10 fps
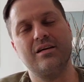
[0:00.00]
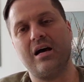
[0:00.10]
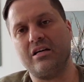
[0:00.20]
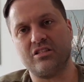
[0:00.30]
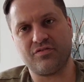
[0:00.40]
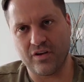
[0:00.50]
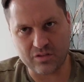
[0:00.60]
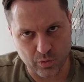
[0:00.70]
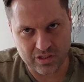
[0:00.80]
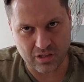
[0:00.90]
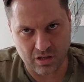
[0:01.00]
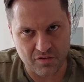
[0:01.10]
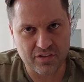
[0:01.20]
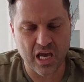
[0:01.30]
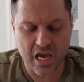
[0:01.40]
I just felt there wasn't
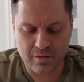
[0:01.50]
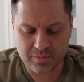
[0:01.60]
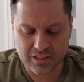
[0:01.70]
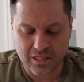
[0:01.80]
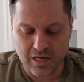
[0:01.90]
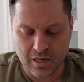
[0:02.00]
enough games,